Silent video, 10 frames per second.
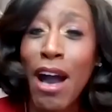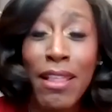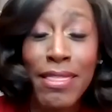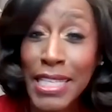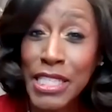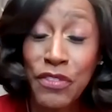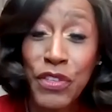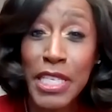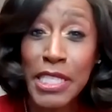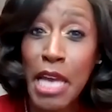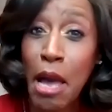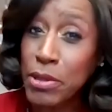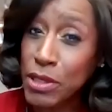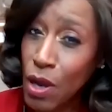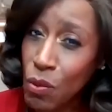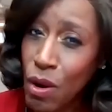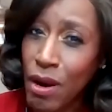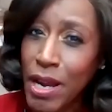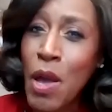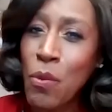Y'all, that's it for this time, but don't
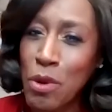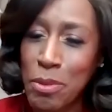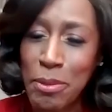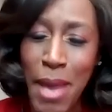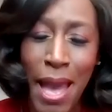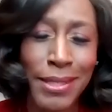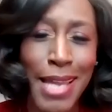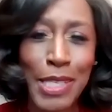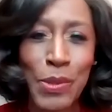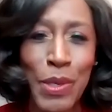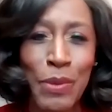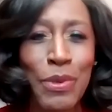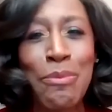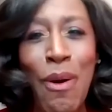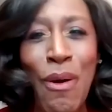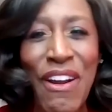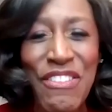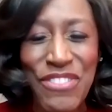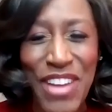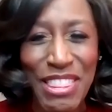worry, we'll be back next week with
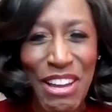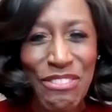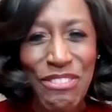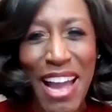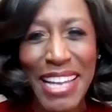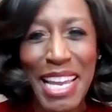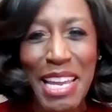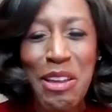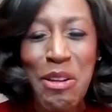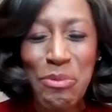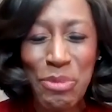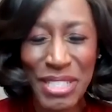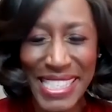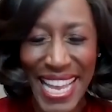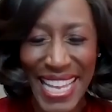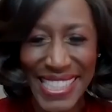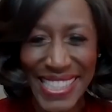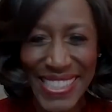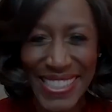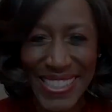more Faith on Friday Presents.